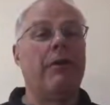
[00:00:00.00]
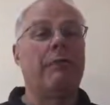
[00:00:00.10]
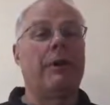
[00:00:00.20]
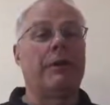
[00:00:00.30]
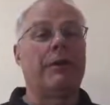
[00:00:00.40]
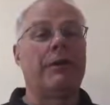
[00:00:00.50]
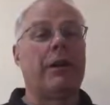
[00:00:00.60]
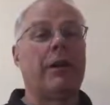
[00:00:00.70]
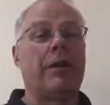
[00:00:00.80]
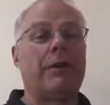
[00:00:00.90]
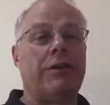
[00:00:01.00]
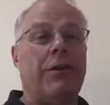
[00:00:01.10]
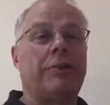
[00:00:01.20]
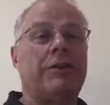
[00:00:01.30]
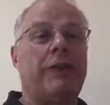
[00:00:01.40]
Rick's son at the
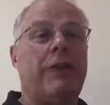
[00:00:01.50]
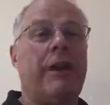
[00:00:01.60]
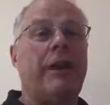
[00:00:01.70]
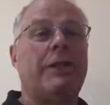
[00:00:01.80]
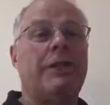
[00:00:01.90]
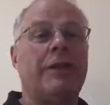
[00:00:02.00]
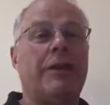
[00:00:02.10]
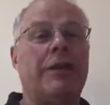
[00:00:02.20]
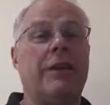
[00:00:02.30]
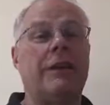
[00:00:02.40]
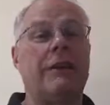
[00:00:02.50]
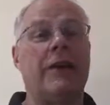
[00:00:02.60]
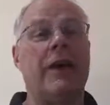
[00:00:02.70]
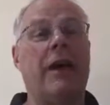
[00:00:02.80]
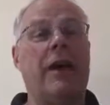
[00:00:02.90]
time was living out in New Zealand.
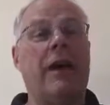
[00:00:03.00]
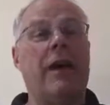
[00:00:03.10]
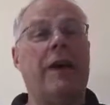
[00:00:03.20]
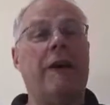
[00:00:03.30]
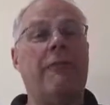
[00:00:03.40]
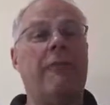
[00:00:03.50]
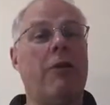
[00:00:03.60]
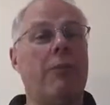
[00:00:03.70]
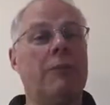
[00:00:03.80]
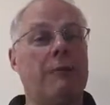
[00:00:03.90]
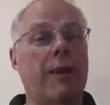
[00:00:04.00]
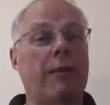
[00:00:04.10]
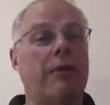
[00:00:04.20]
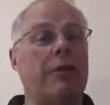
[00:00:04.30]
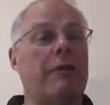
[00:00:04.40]
Rob spent
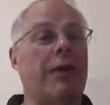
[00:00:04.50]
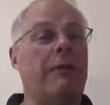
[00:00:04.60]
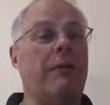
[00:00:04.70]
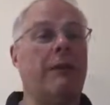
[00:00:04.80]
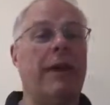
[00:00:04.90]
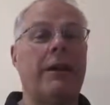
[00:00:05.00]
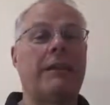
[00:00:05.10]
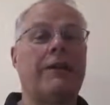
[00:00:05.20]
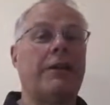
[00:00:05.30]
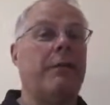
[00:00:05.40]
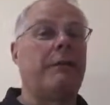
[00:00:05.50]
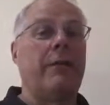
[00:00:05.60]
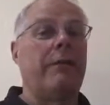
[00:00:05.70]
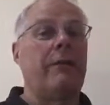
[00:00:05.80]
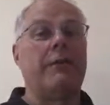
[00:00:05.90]
a lot of time living out in New Zealand.
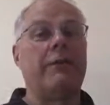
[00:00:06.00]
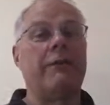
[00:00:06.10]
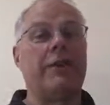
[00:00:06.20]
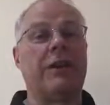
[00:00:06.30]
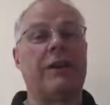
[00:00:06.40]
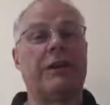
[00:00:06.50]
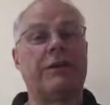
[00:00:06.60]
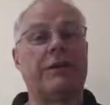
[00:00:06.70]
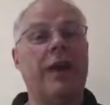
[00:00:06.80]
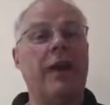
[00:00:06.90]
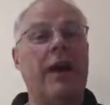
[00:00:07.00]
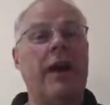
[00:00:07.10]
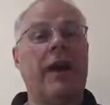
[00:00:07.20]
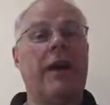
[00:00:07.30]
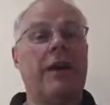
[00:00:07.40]
Both love New Zealand.
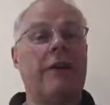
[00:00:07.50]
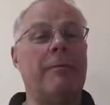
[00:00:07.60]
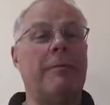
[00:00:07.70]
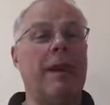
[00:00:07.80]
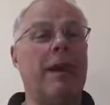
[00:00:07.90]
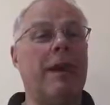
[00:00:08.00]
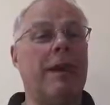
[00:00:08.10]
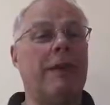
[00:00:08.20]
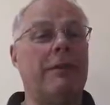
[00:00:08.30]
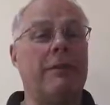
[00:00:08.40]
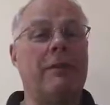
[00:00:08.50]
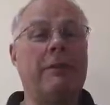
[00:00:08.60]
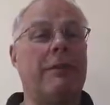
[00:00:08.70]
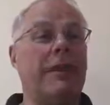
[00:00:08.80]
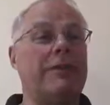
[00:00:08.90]
Love
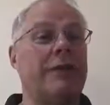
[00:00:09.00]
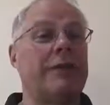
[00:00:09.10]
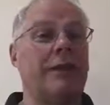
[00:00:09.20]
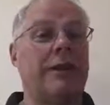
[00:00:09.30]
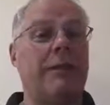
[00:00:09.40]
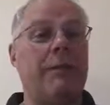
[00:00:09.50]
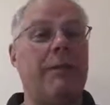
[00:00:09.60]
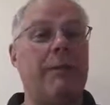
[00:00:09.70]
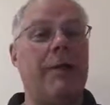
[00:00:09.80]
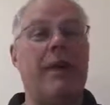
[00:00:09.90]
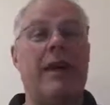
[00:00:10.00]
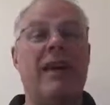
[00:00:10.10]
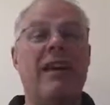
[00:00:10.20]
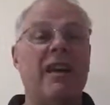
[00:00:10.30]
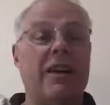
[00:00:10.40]
the place there. Sadly, I've never been
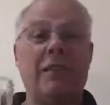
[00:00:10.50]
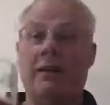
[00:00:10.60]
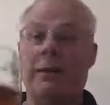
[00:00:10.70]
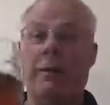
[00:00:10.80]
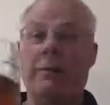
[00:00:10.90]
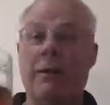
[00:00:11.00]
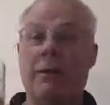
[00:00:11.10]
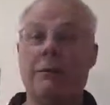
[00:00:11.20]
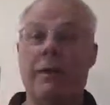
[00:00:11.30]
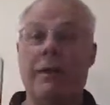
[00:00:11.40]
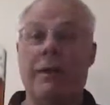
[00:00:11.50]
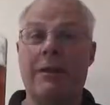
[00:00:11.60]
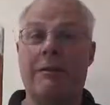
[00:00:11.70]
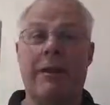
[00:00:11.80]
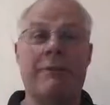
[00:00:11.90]
there. I think a lot of people like to be there at
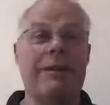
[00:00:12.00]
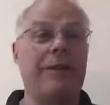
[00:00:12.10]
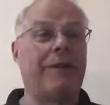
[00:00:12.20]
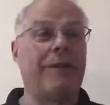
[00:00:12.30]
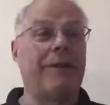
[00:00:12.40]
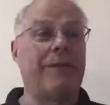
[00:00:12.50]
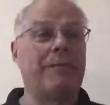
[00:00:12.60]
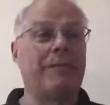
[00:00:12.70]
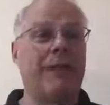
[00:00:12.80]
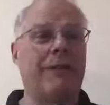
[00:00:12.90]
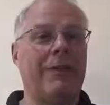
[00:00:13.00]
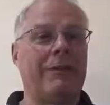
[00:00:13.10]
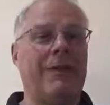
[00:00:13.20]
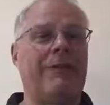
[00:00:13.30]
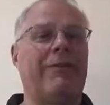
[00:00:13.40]
the moment. They've
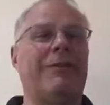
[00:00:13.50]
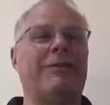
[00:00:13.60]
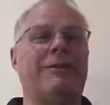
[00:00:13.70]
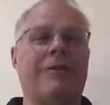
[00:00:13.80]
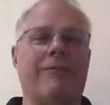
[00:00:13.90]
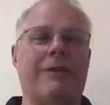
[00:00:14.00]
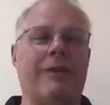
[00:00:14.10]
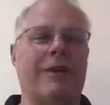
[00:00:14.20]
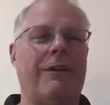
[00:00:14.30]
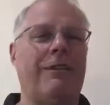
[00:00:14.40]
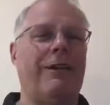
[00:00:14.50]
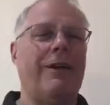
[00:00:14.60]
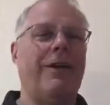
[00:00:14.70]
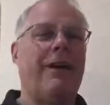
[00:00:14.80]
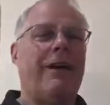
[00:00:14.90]
done a very good job with the
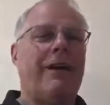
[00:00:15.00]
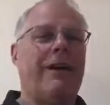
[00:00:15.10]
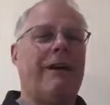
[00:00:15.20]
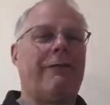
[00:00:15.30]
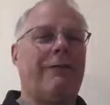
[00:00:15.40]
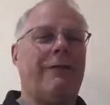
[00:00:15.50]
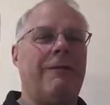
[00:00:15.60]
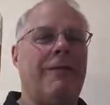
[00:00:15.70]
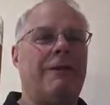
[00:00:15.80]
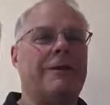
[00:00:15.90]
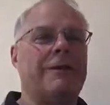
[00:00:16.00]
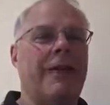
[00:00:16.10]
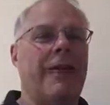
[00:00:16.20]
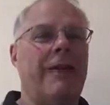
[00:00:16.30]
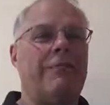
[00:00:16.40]
coronavirus
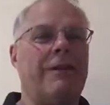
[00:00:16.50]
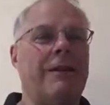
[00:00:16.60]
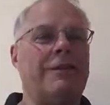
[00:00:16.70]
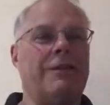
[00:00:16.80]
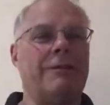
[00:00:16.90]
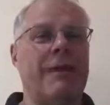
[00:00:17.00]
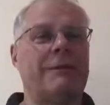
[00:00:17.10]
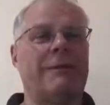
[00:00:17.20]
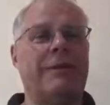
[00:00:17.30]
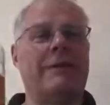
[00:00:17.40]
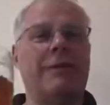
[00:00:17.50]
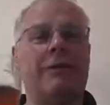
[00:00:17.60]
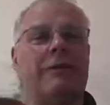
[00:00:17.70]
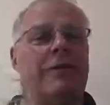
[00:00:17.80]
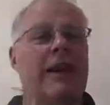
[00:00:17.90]
there. They're just about to release their
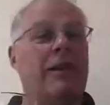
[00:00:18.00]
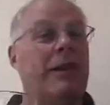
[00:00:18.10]
lockdown.